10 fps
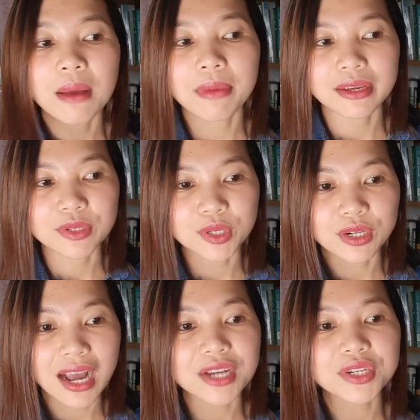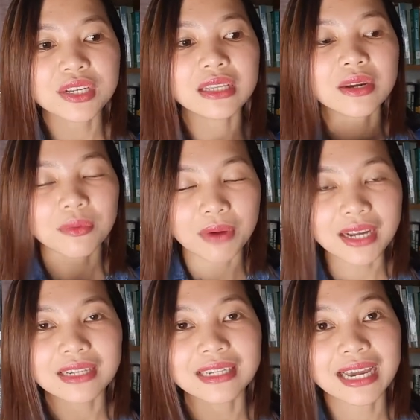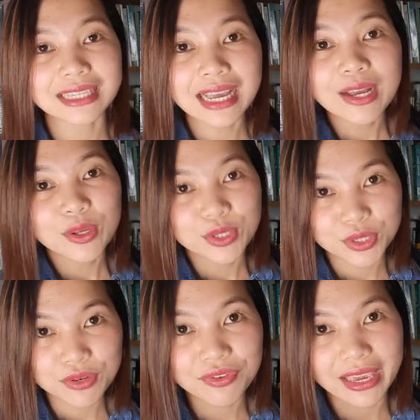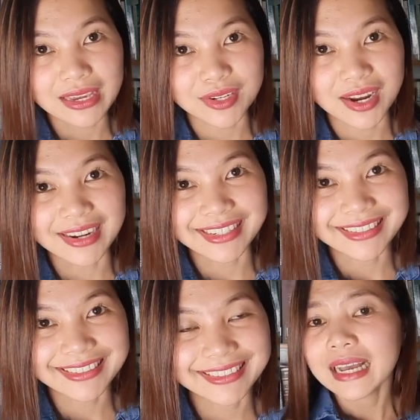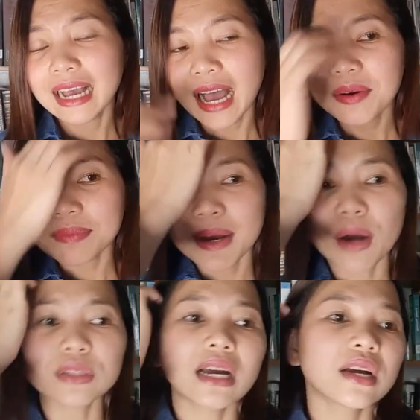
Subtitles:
by internationally recognized certification. How about